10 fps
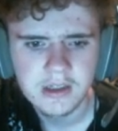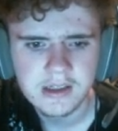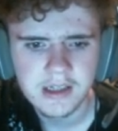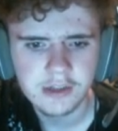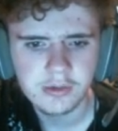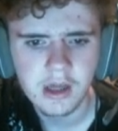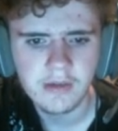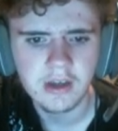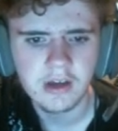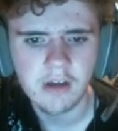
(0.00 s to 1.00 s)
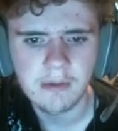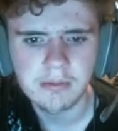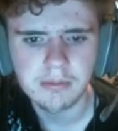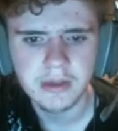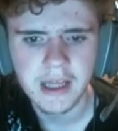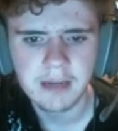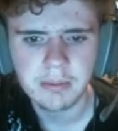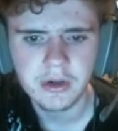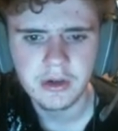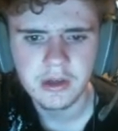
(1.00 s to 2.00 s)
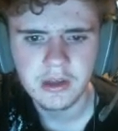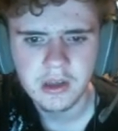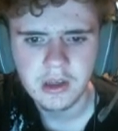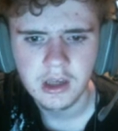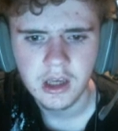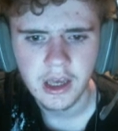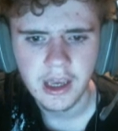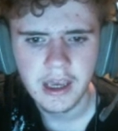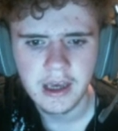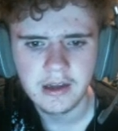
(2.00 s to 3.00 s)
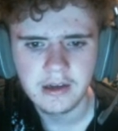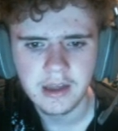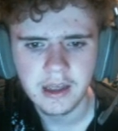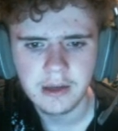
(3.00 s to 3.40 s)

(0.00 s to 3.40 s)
Sites will have a common blackbird and a